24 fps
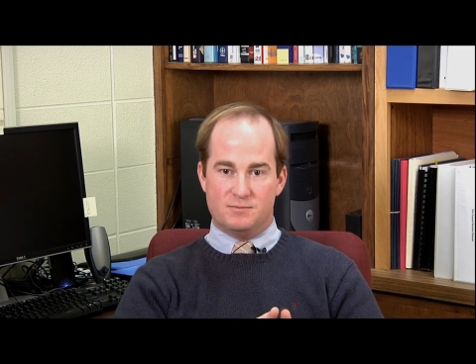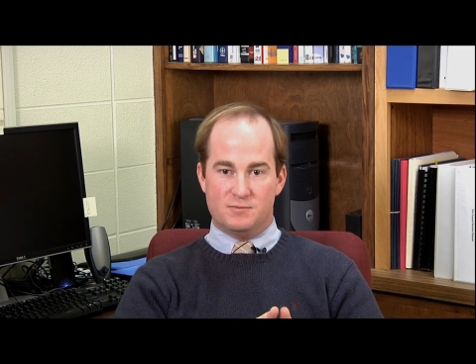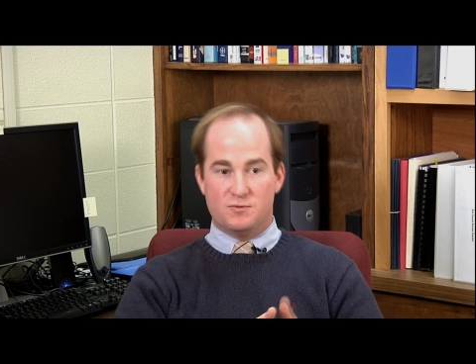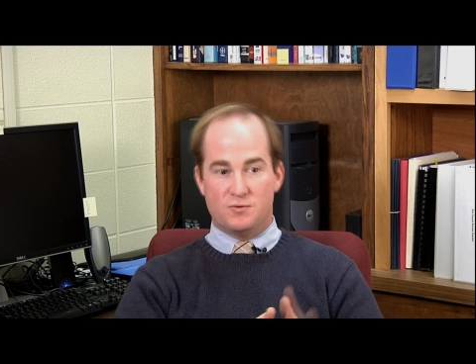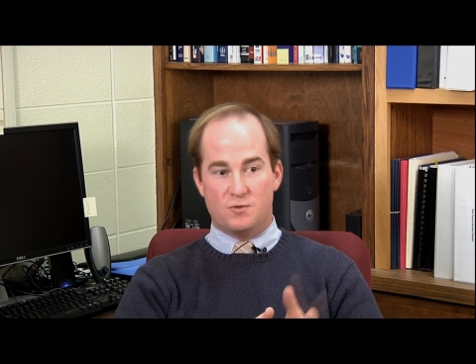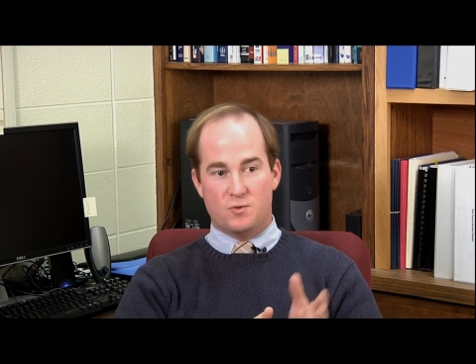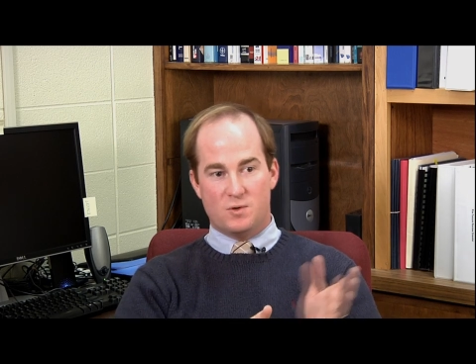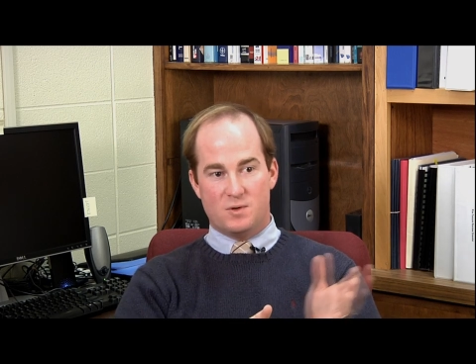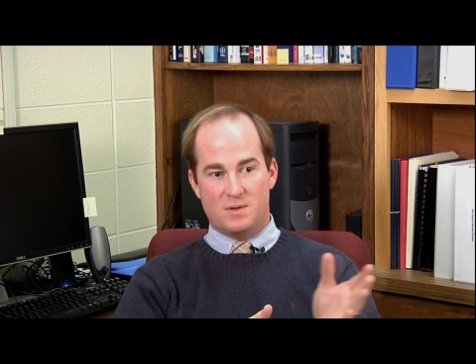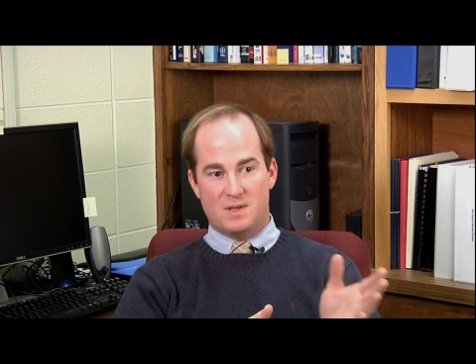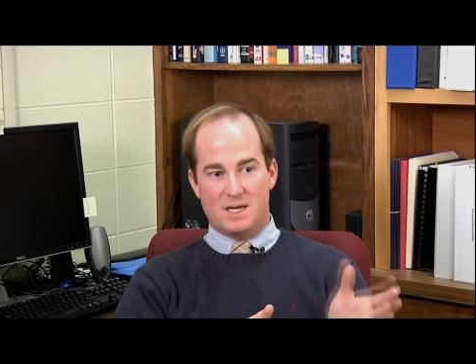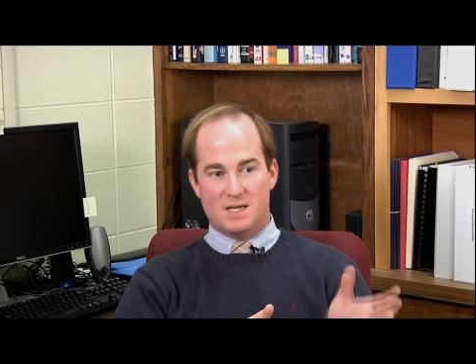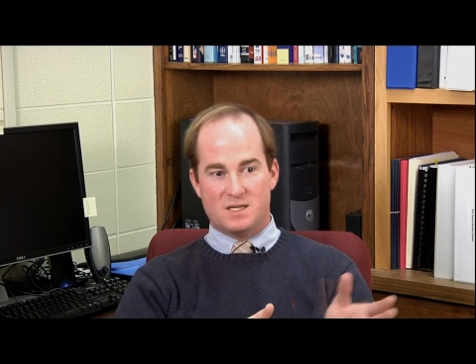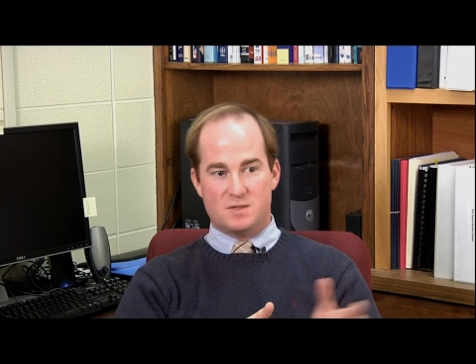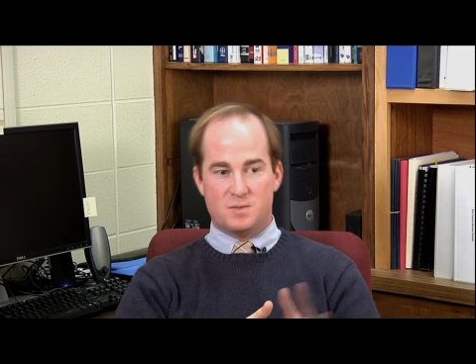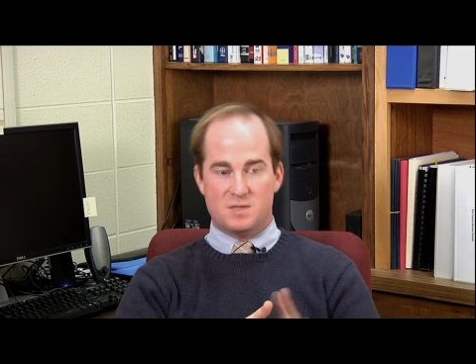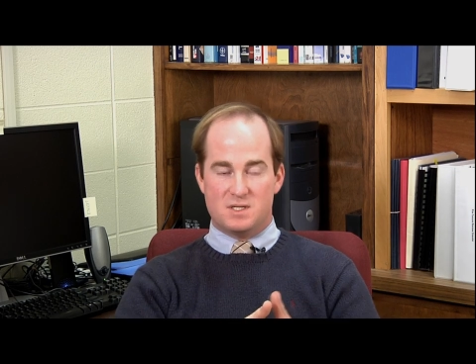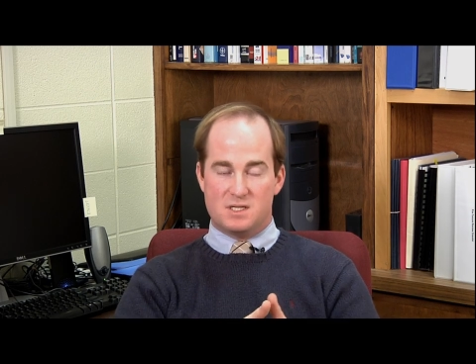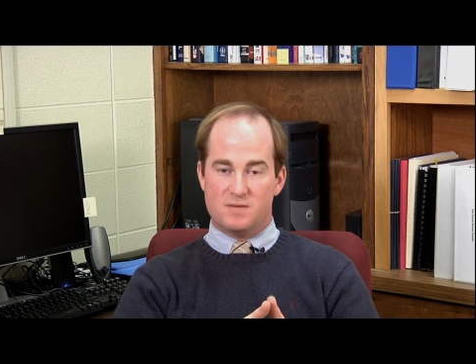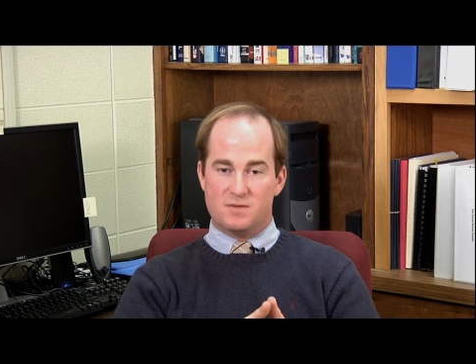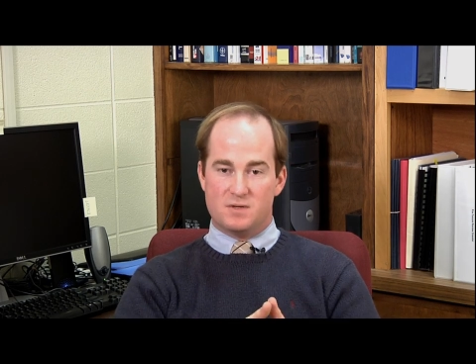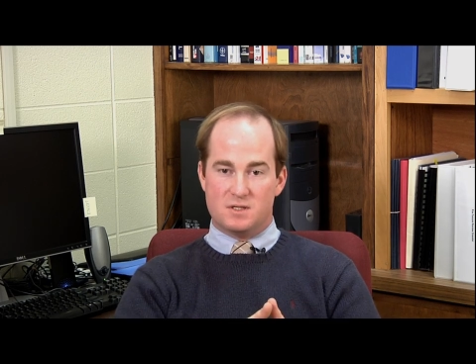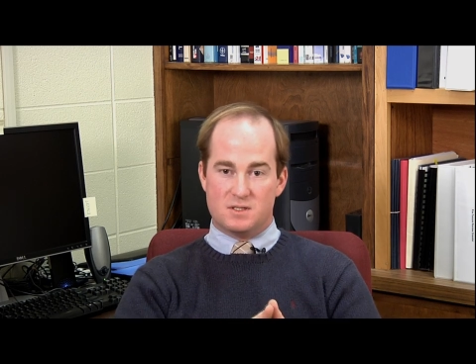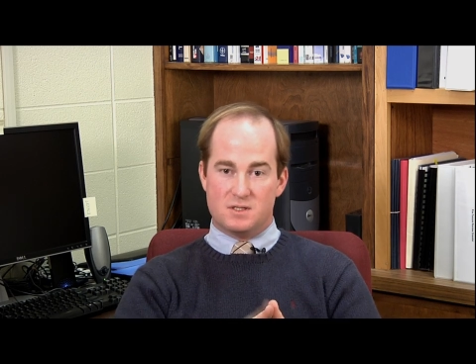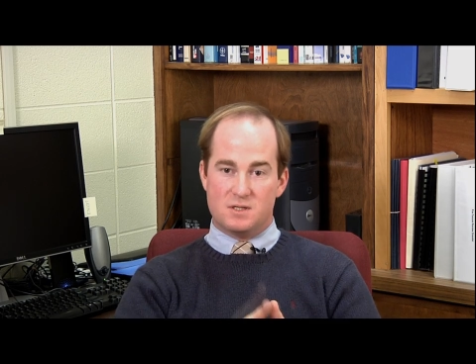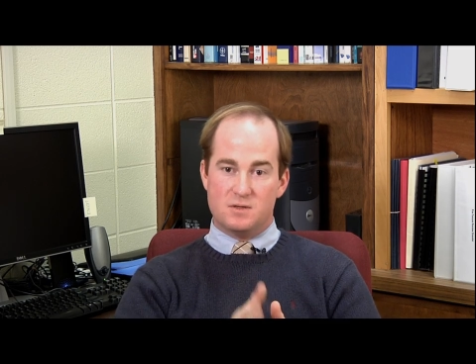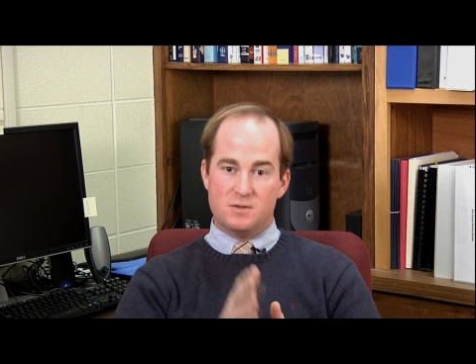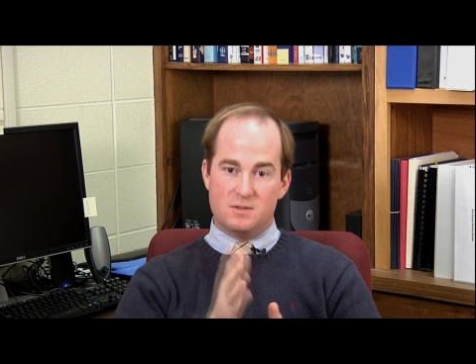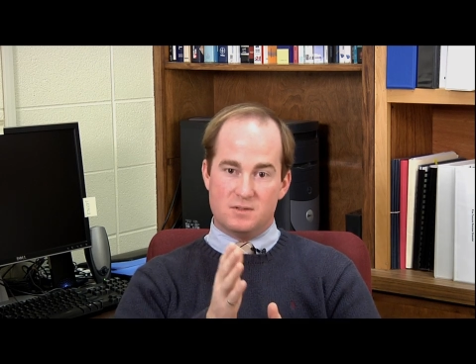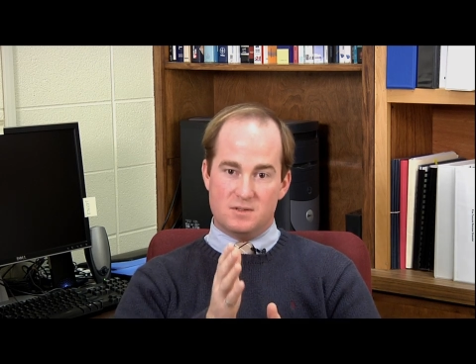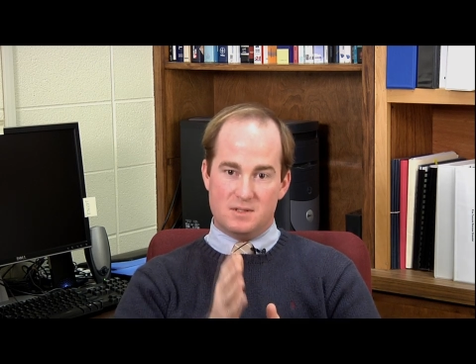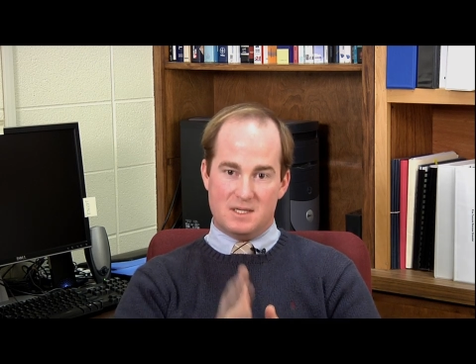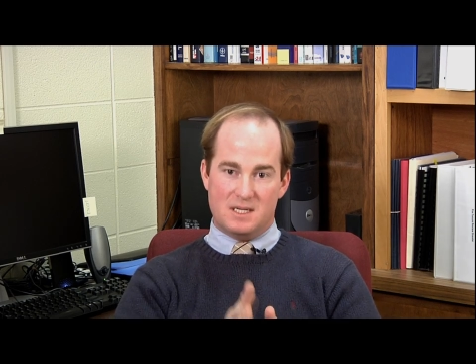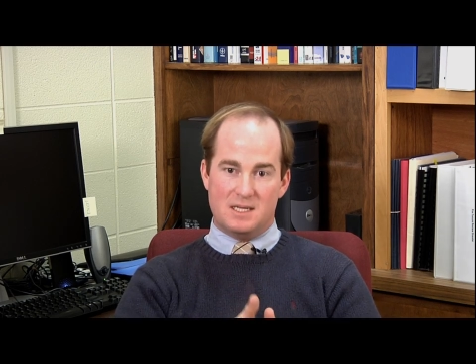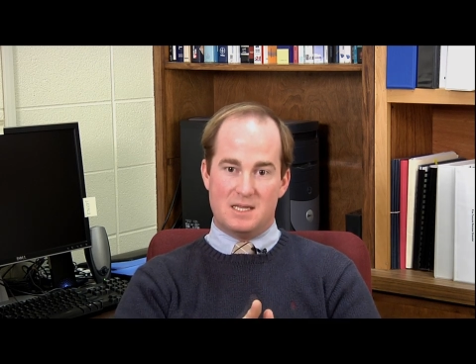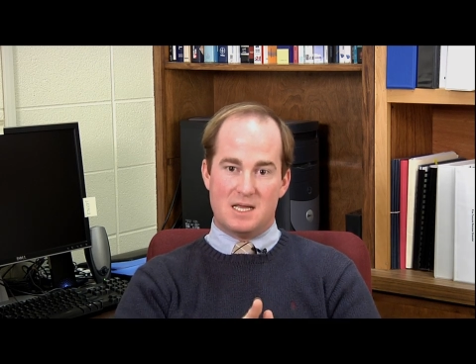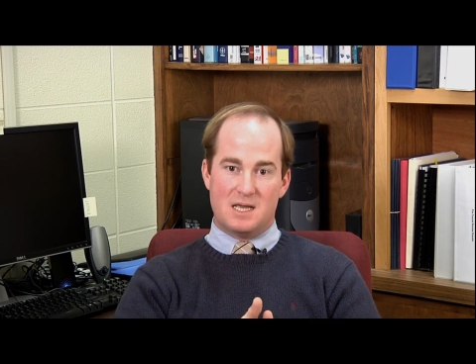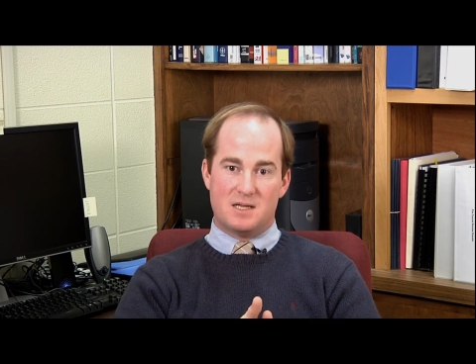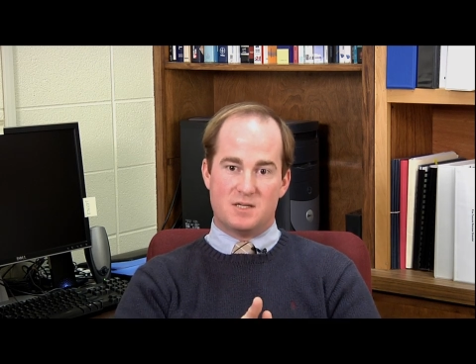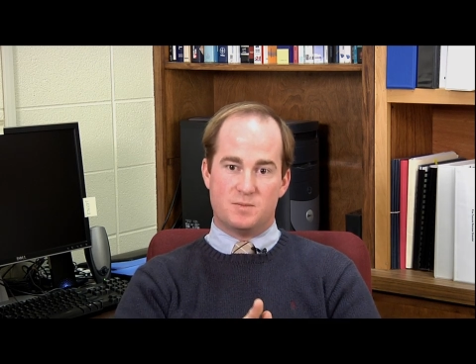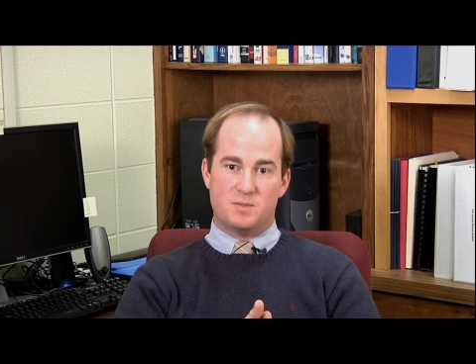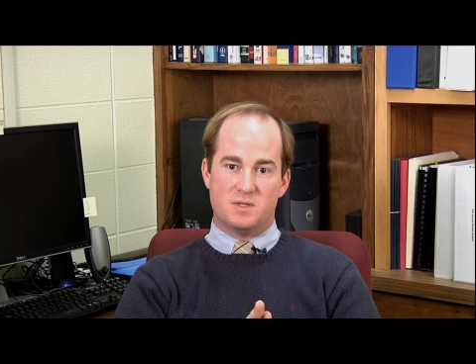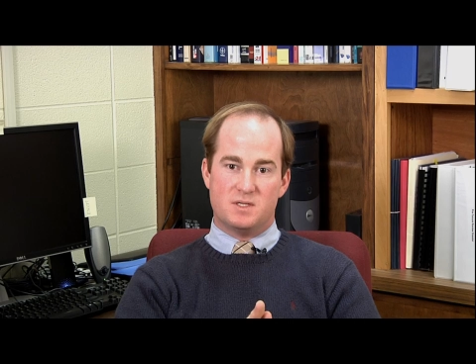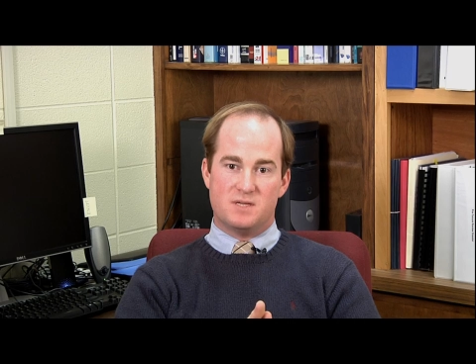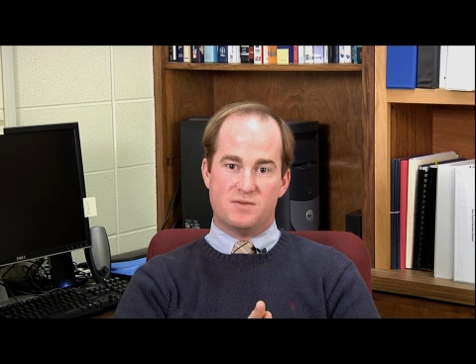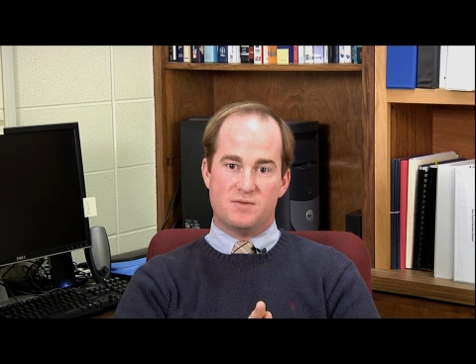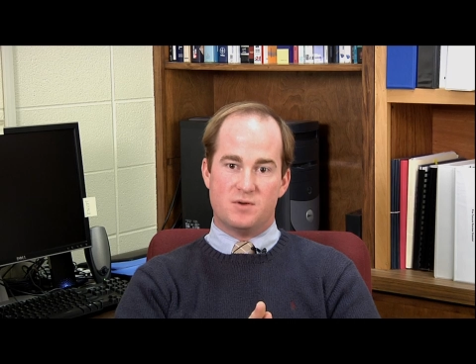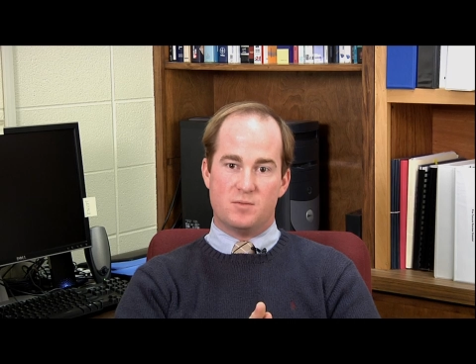for that specific student and that
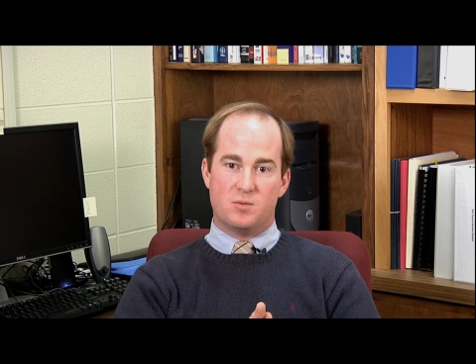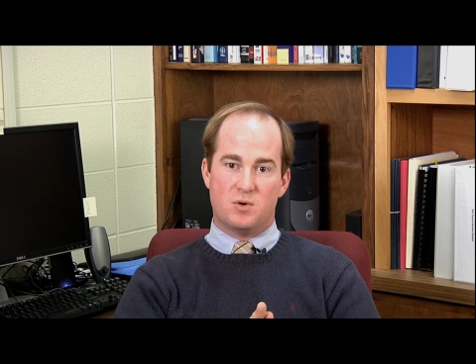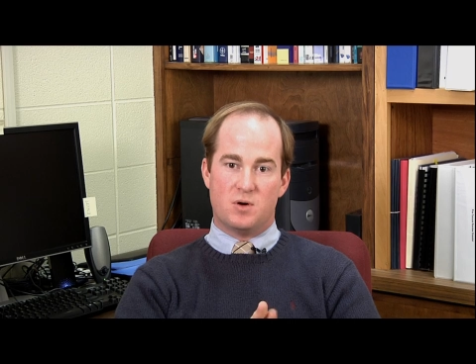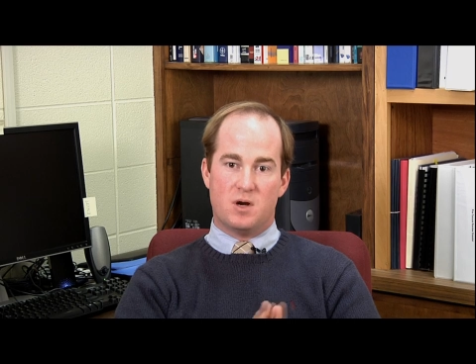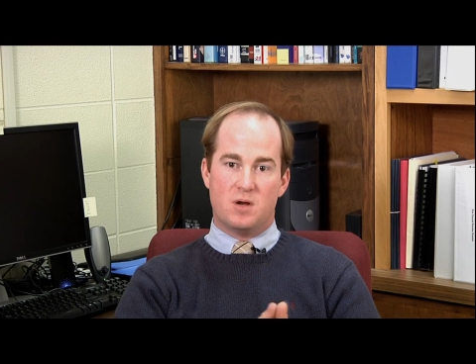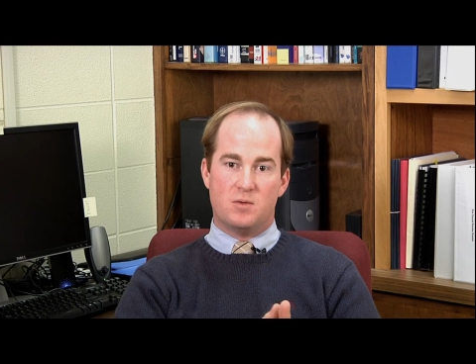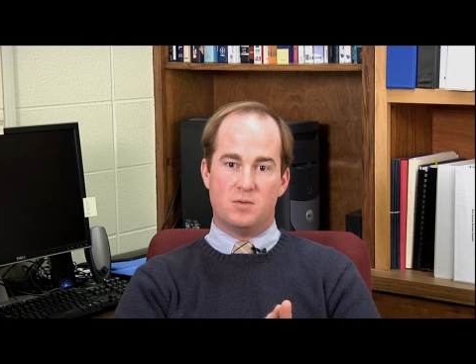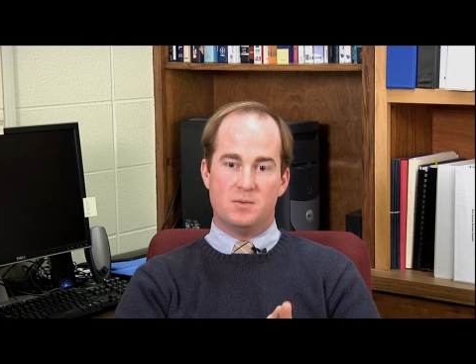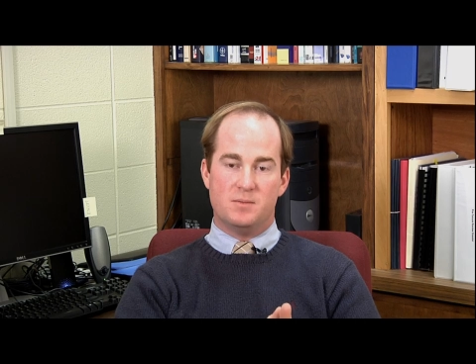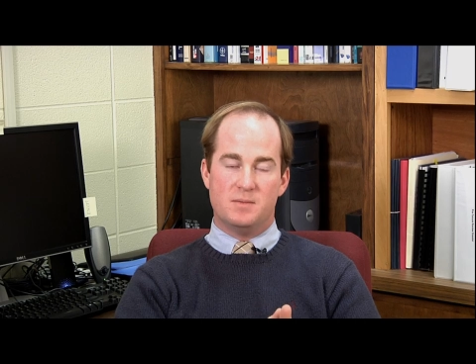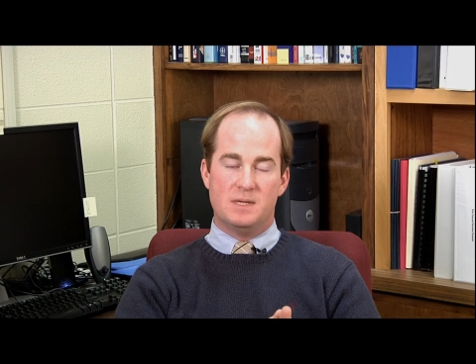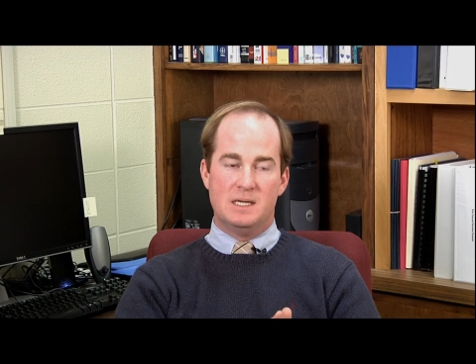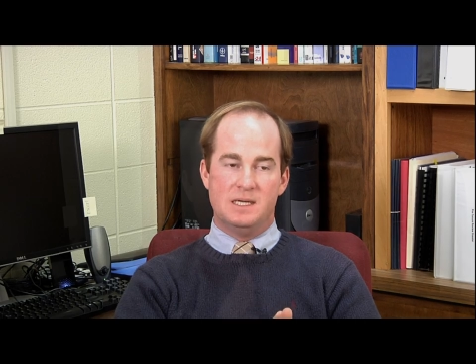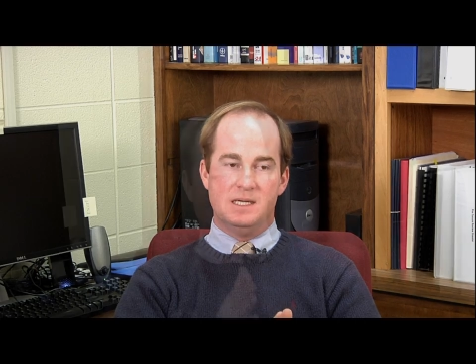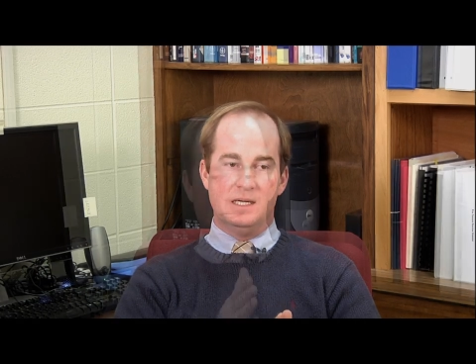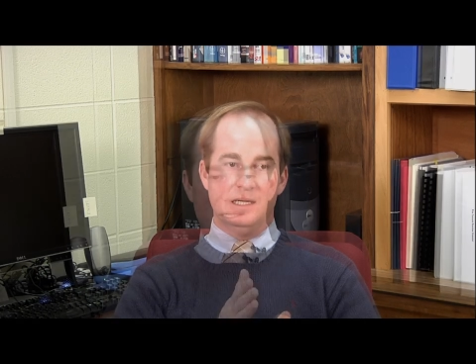specific problem.